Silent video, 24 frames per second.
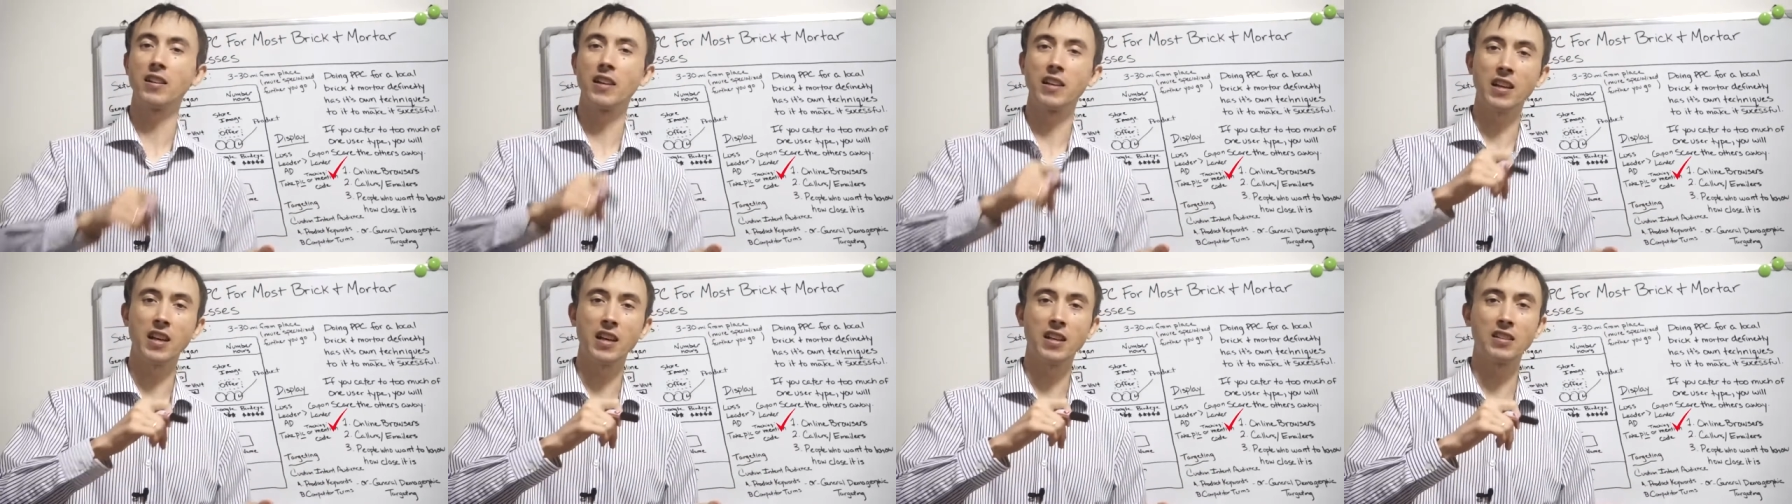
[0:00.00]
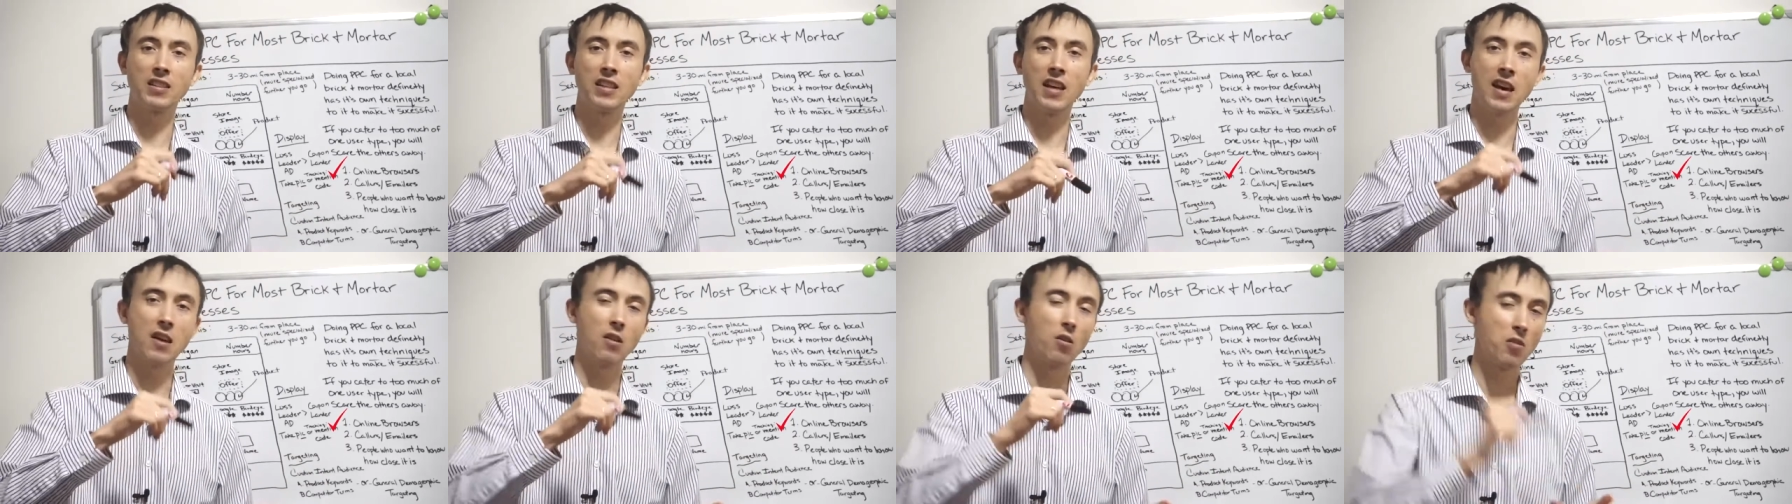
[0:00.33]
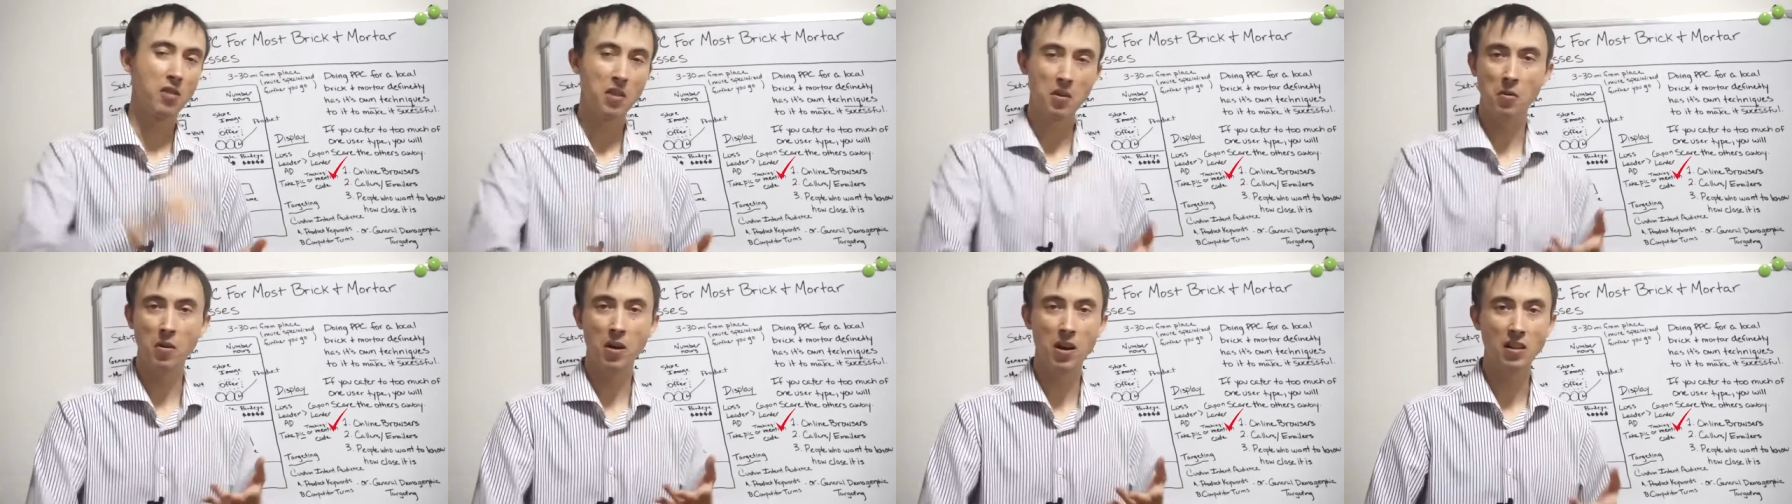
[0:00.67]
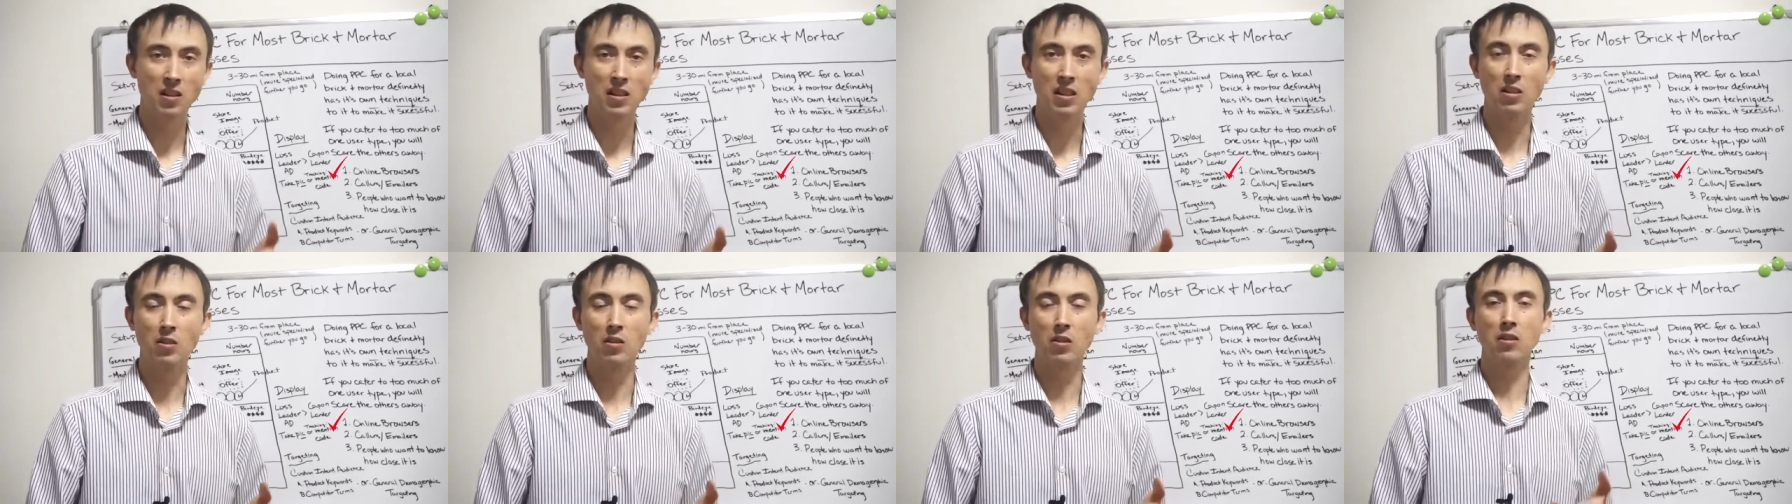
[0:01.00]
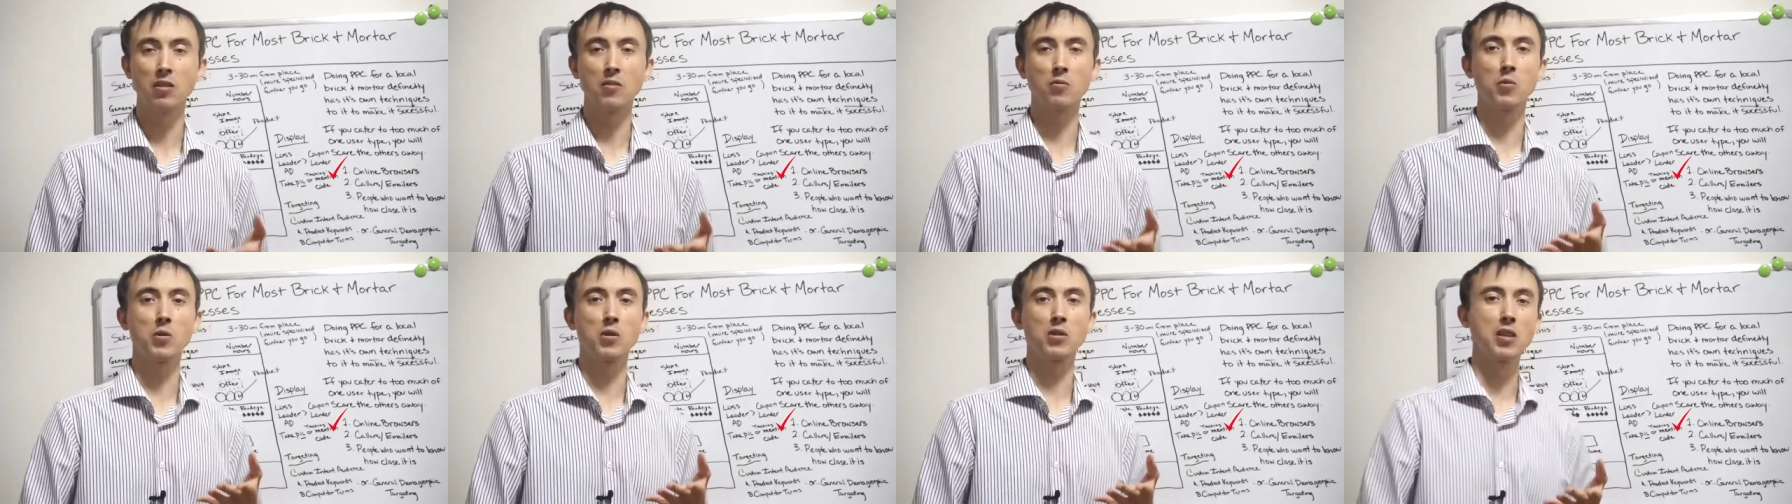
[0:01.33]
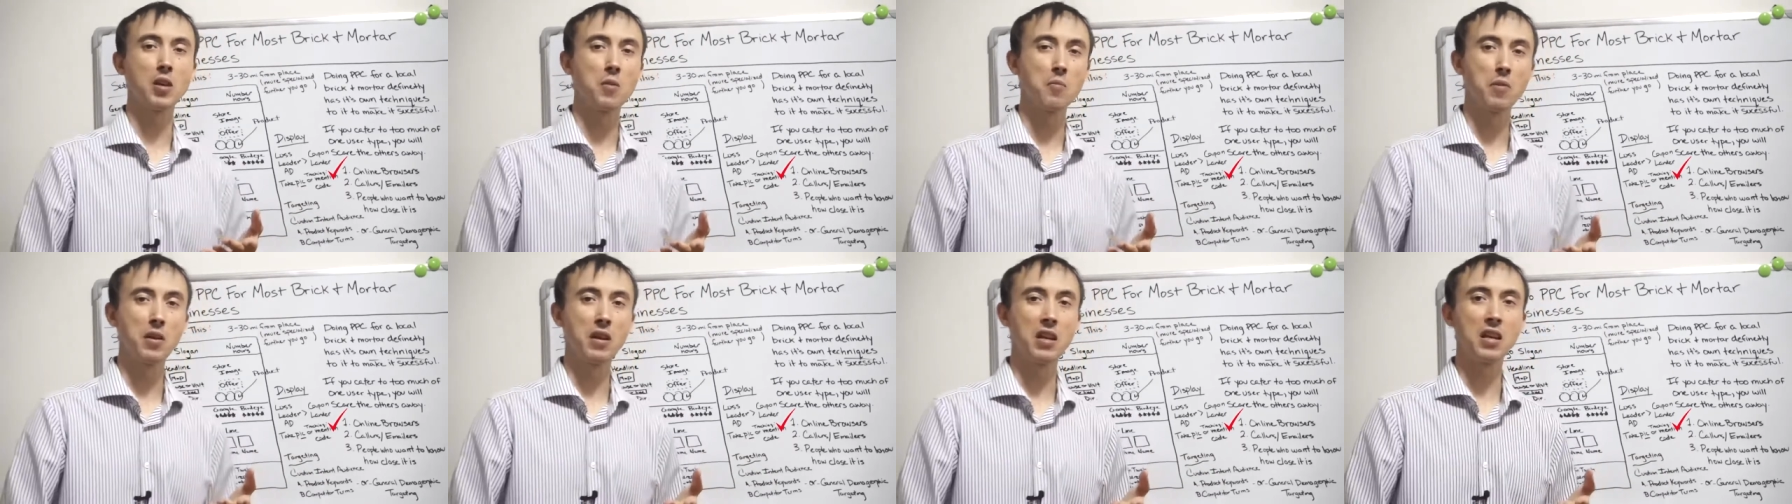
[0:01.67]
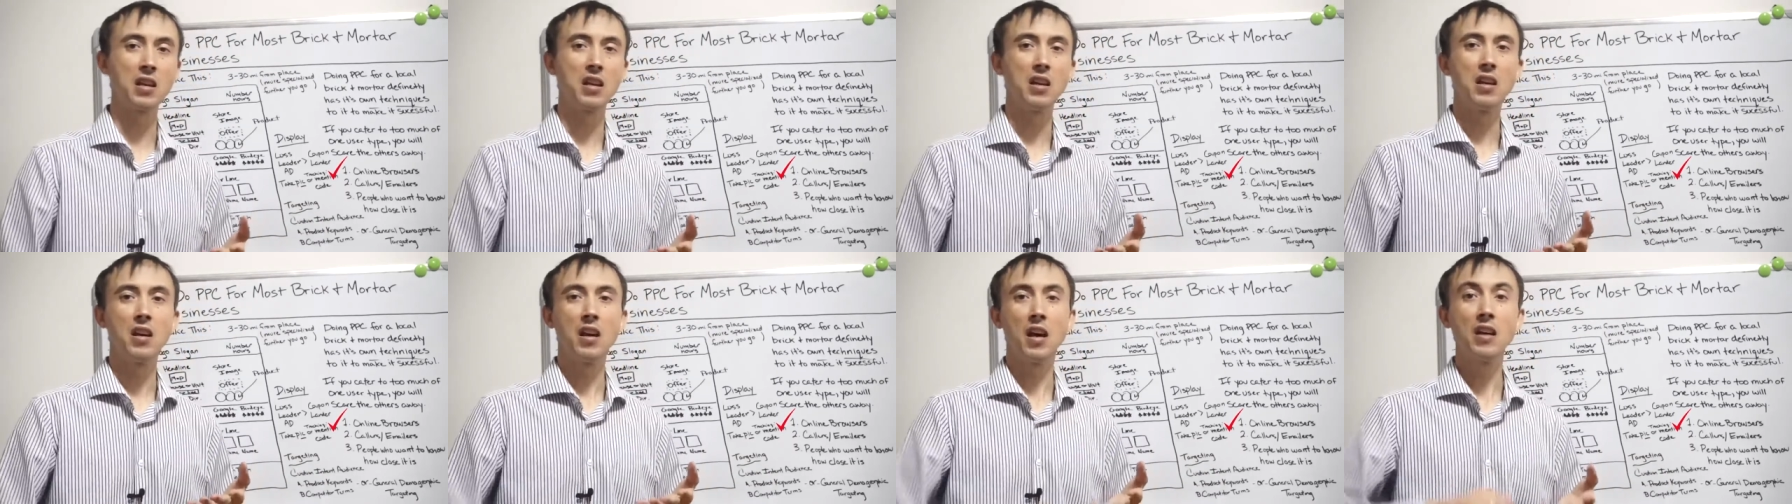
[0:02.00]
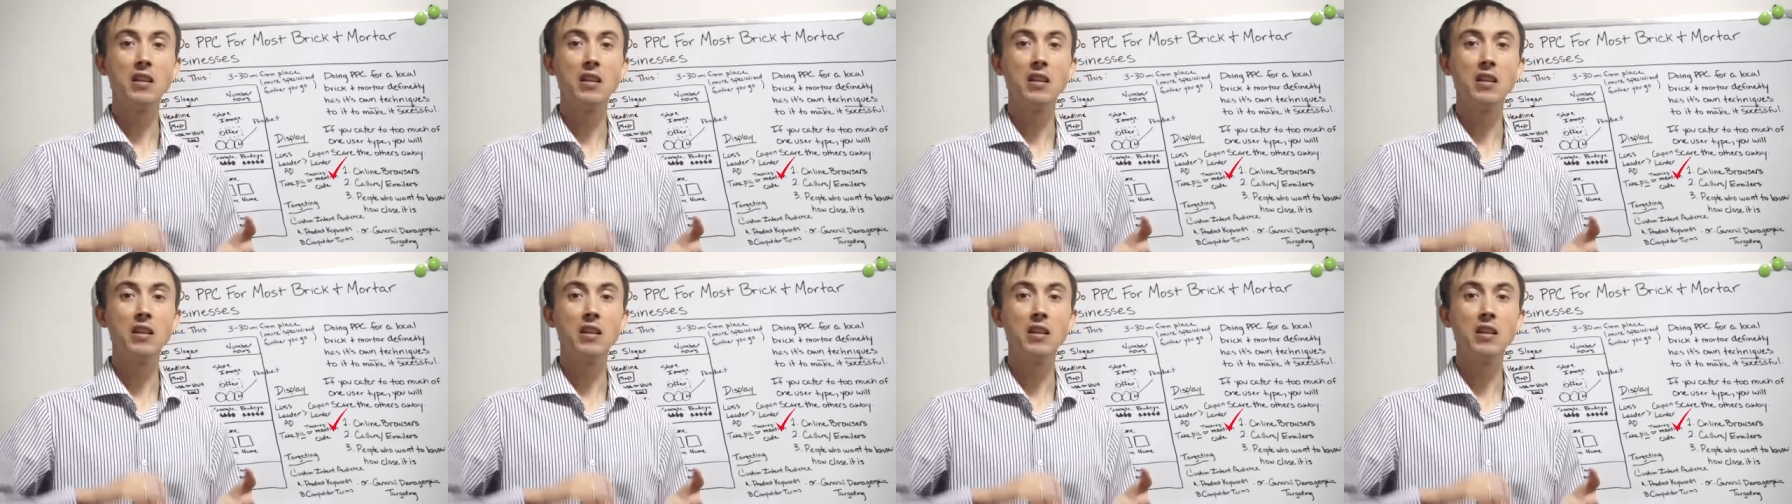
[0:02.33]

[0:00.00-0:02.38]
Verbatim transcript: like I said, or they want to deal with somebody,